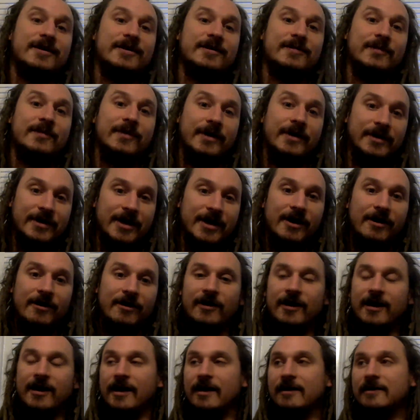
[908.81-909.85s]
But
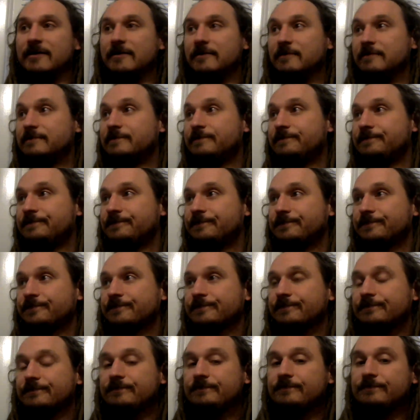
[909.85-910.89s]
no,
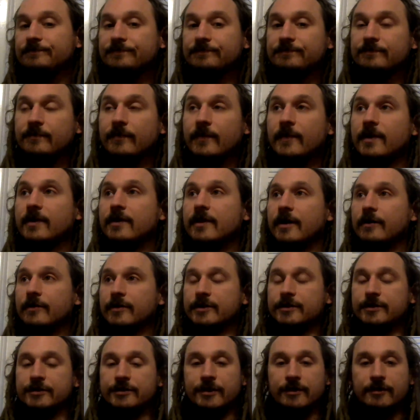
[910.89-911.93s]
they
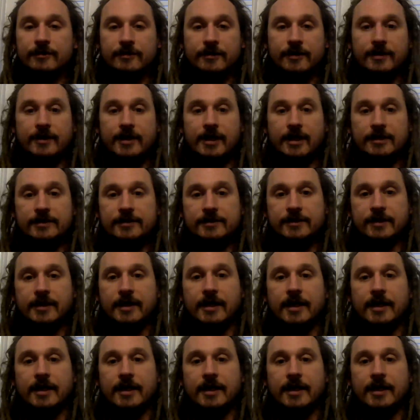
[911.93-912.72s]
were circling us,